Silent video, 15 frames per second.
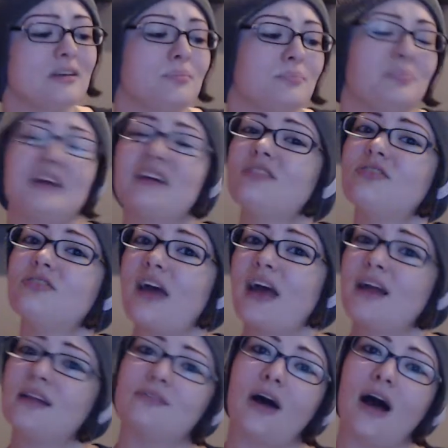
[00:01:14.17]
a really big fan
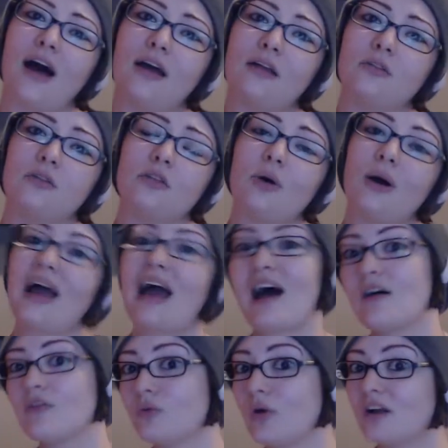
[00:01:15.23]
of either, though I
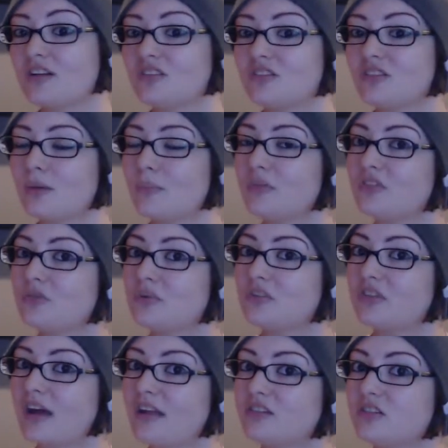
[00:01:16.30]
have watched some Mystery
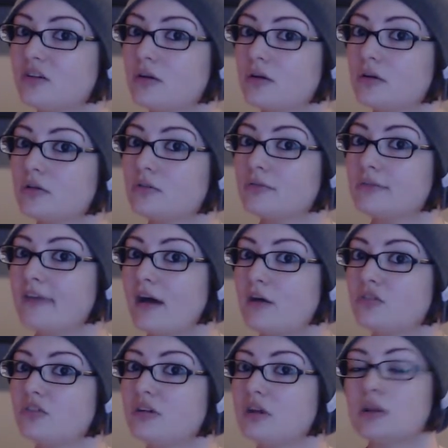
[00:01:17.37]
Science Theater
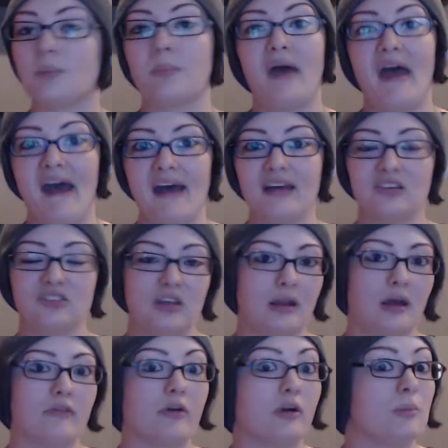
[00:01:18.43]
3000 in the past and I
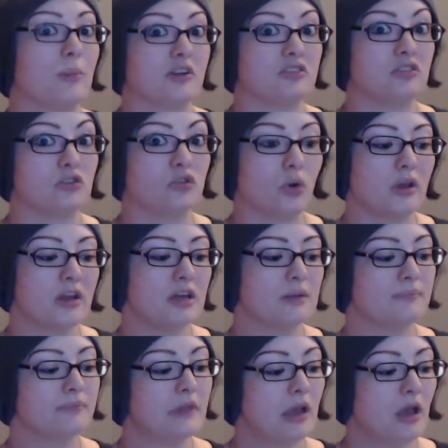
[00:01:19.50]
very much enjoyed it.
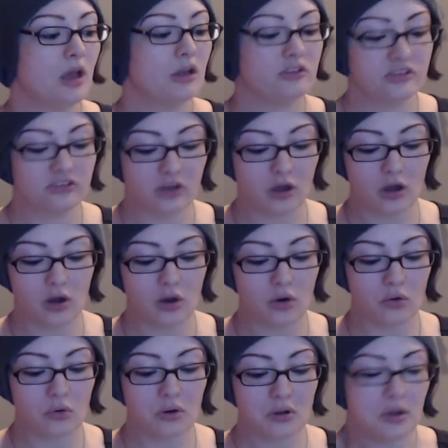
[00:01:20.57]

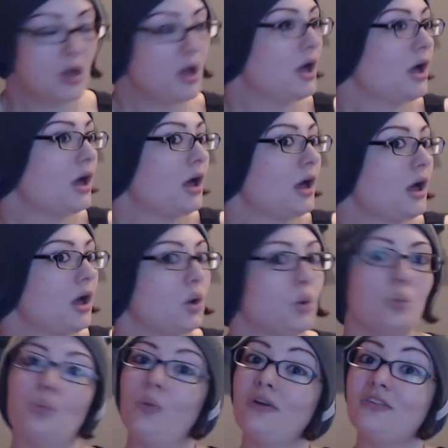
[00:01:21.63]
So,
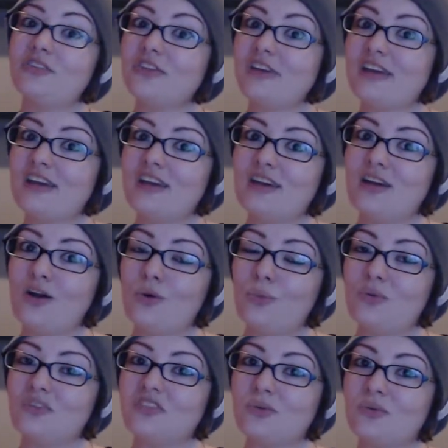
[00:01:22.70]
we'll see.
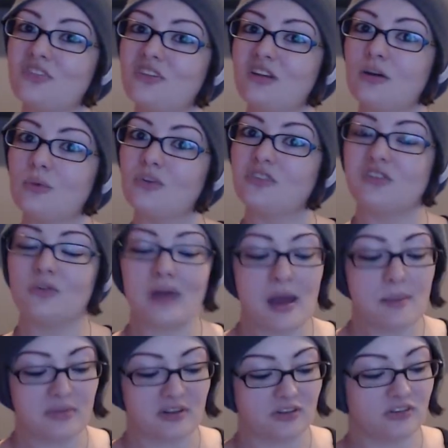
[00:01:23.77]
We'll see what's in here. We'll see what
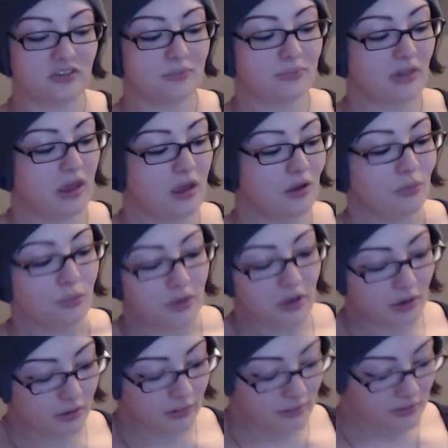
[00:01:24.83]
happens. We are going